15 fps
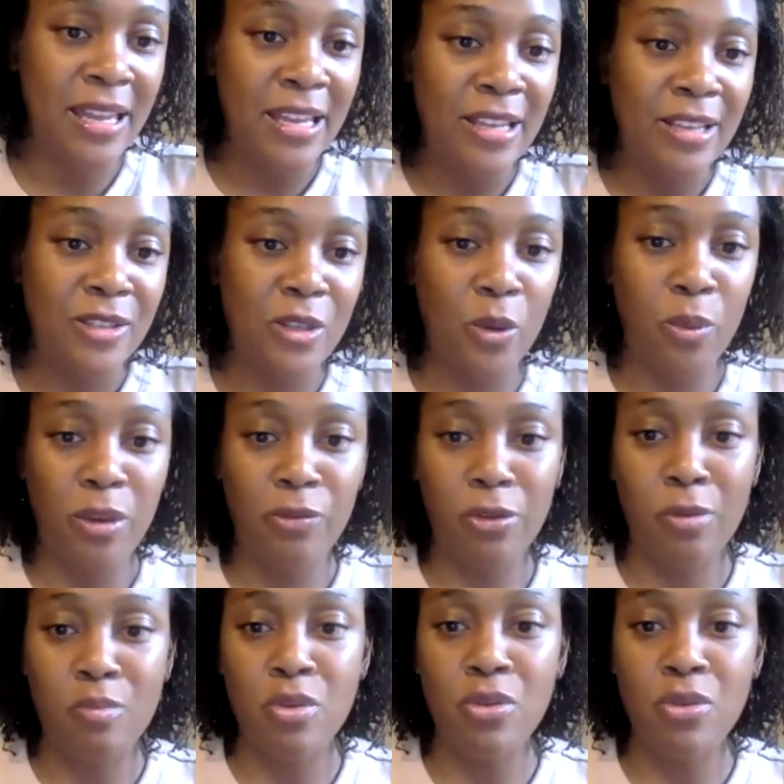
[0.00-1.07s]
So we've
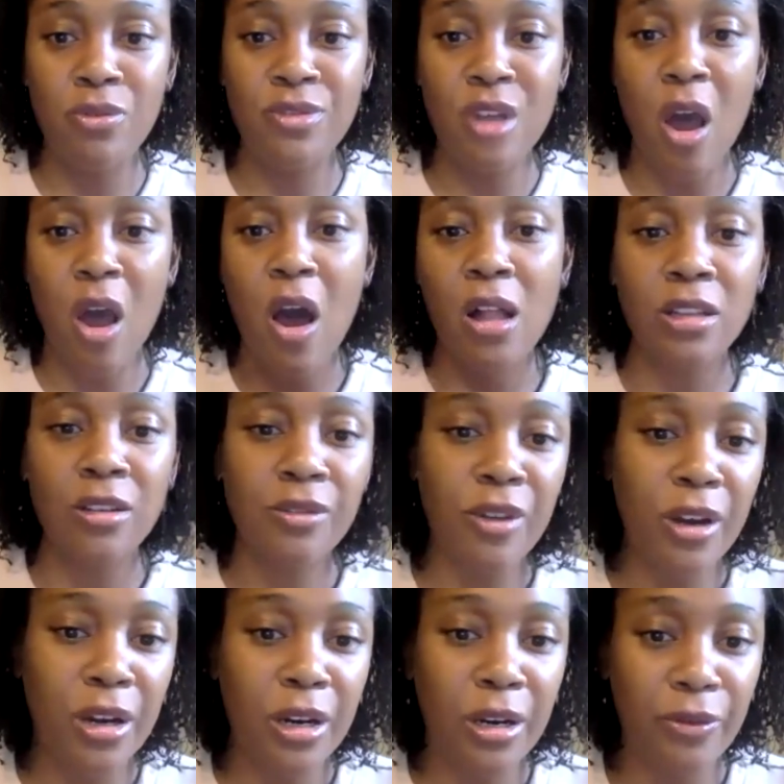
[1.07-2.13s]
removed all of
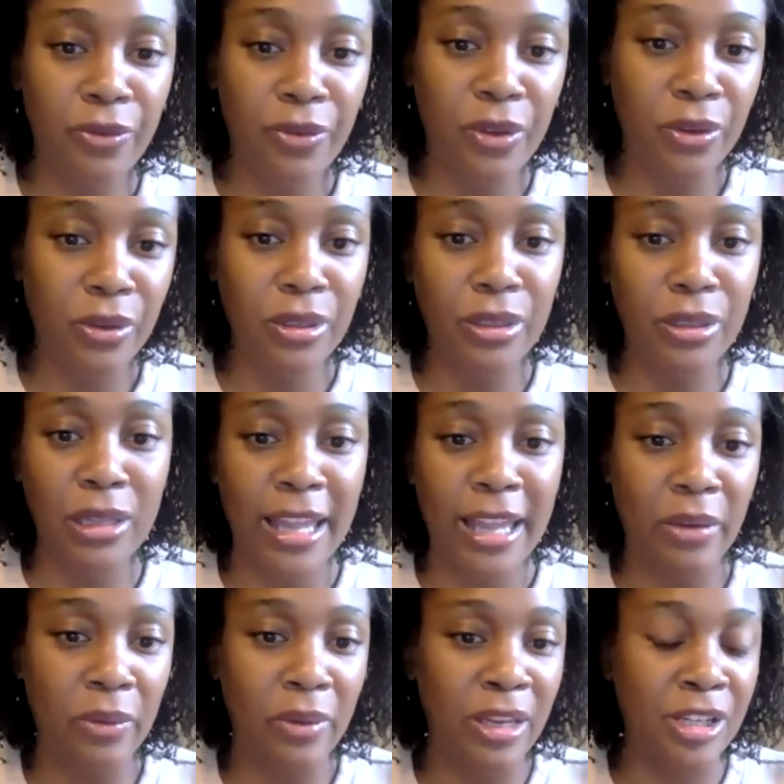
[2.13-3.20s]
our feel-good
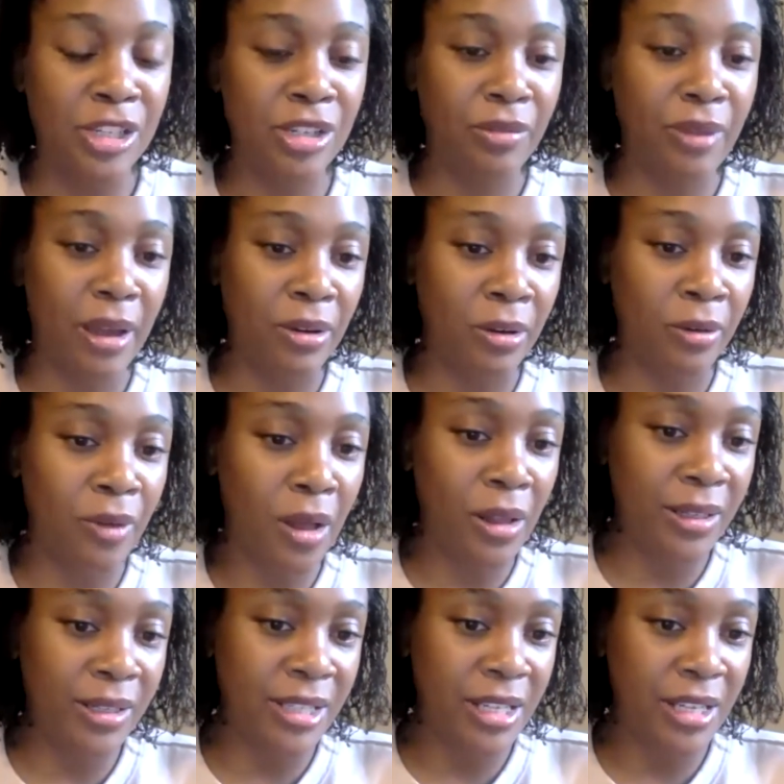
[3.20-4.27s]
language around our
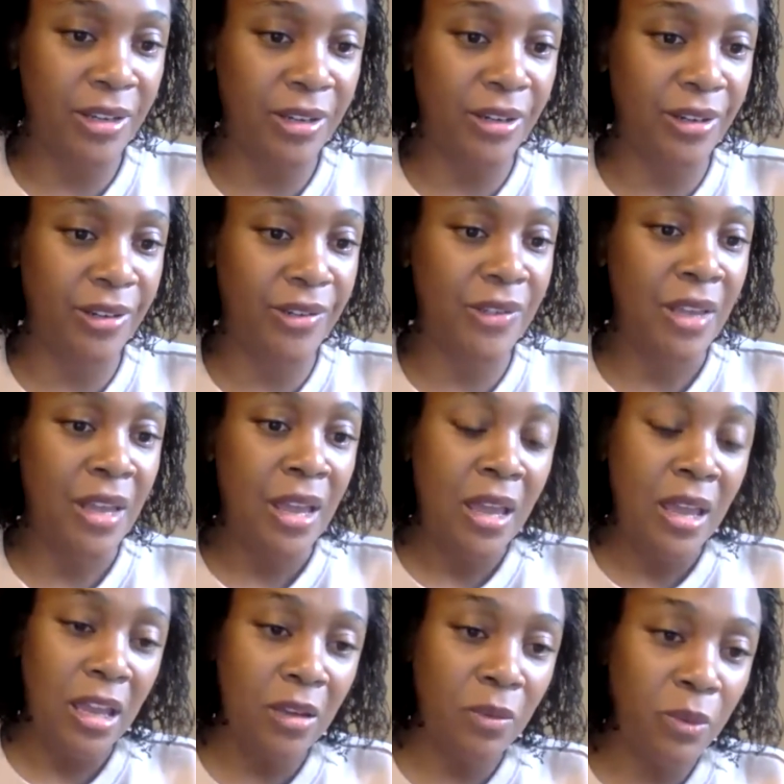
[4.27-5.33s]
volunteers
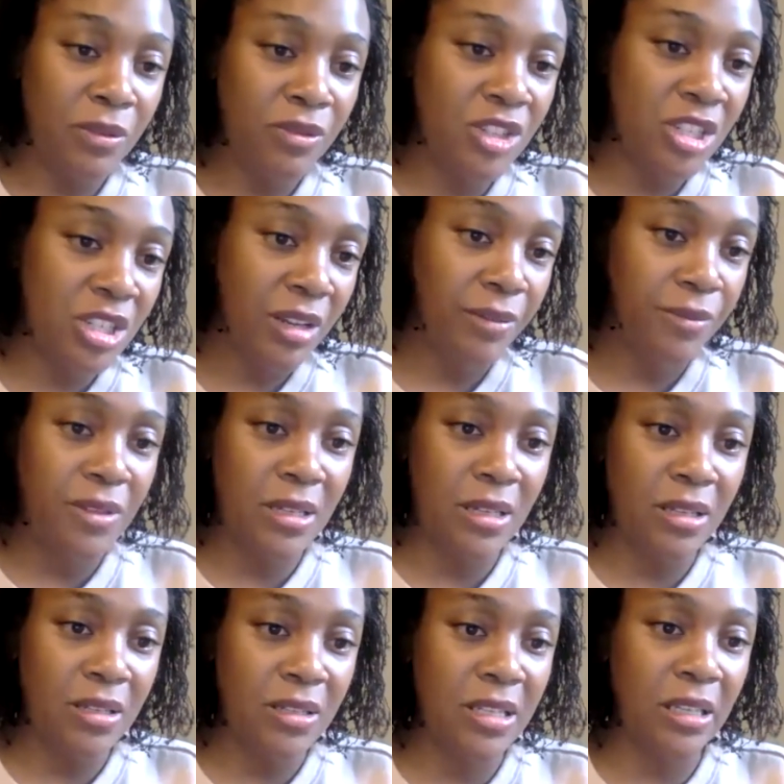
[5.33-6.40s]
and we've
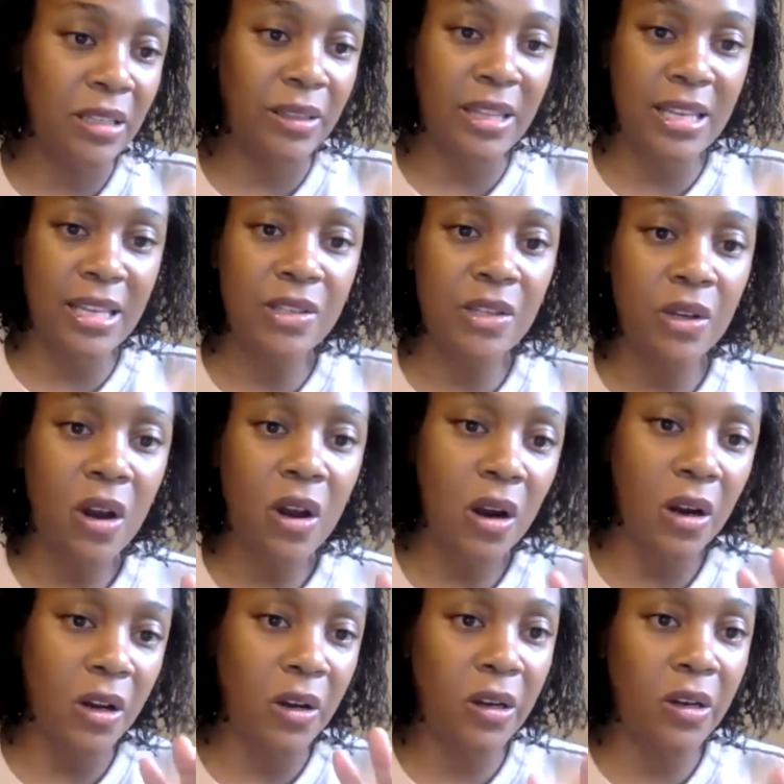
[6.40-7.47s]
shifted to these are
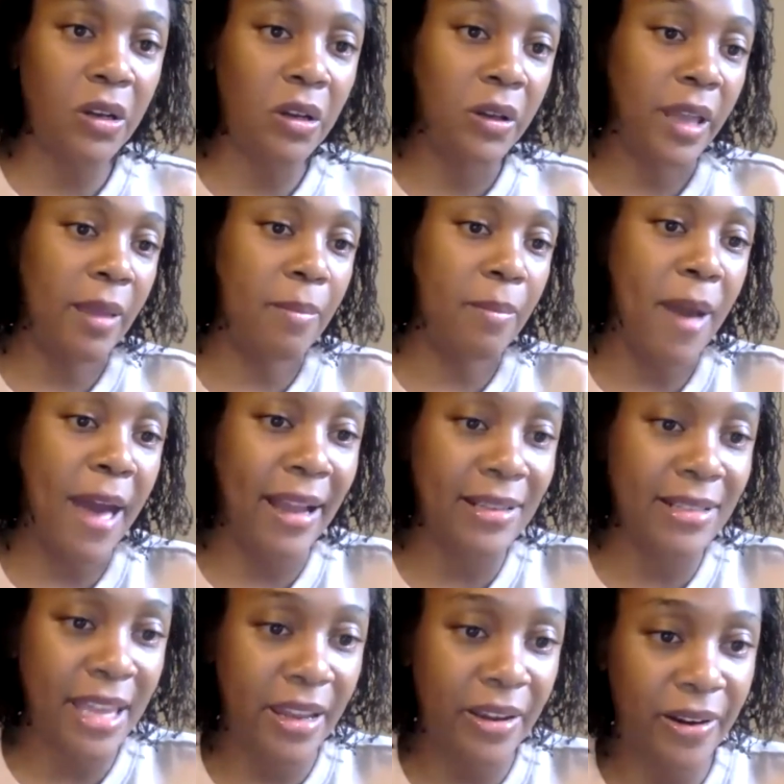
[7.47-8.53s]
our critical
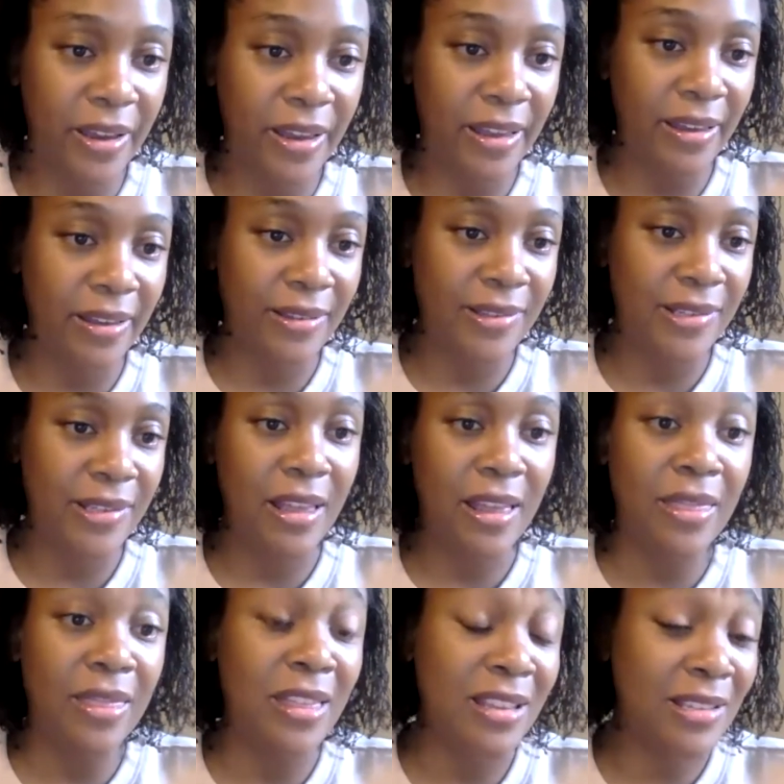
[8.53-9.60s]
impact areas
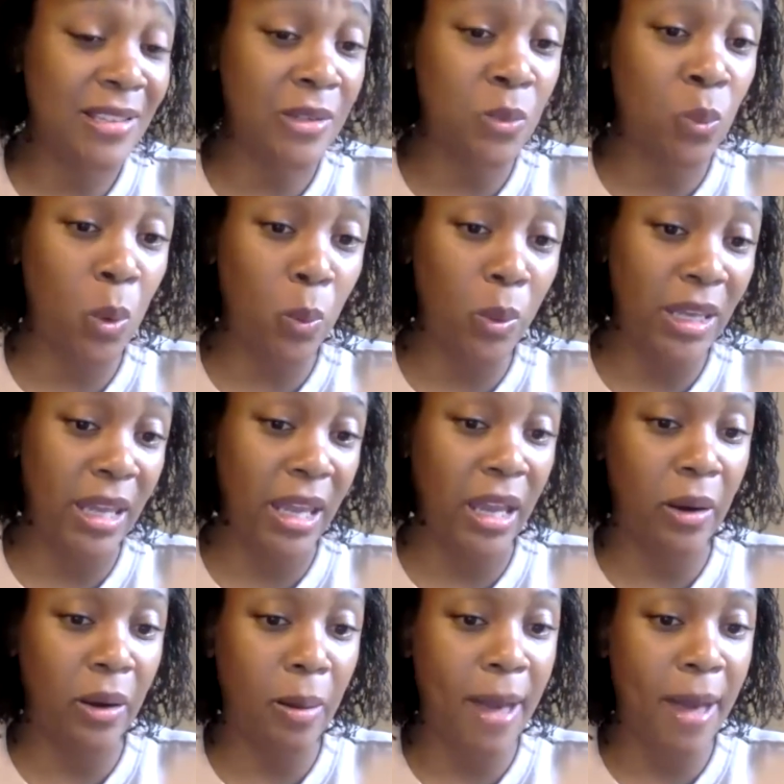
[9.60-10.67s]
and this is what we
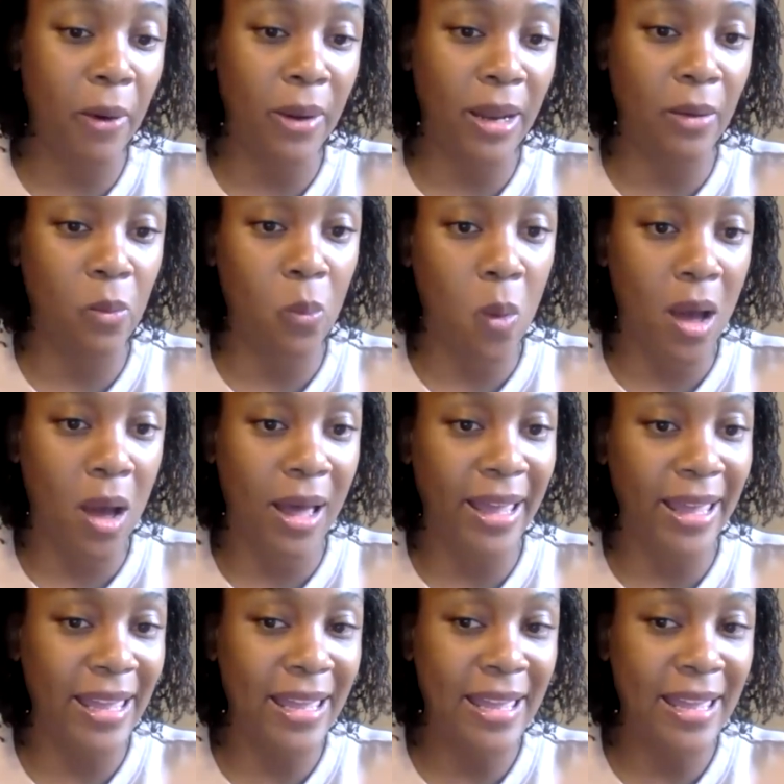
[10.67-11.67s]
care about and why.